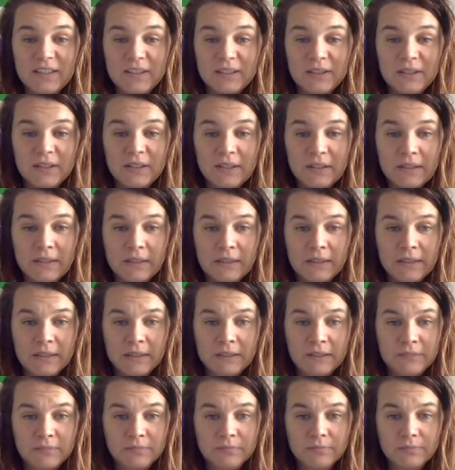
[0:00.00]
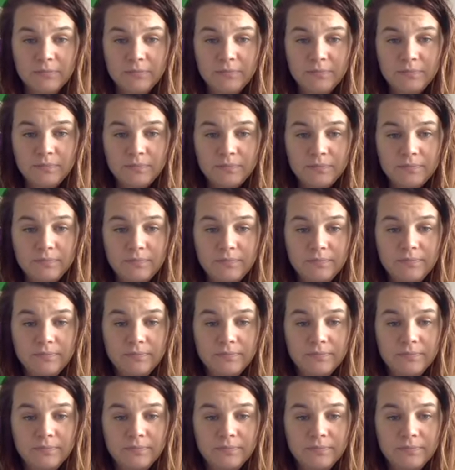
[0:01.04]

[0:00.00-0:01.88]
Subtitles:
[no speech]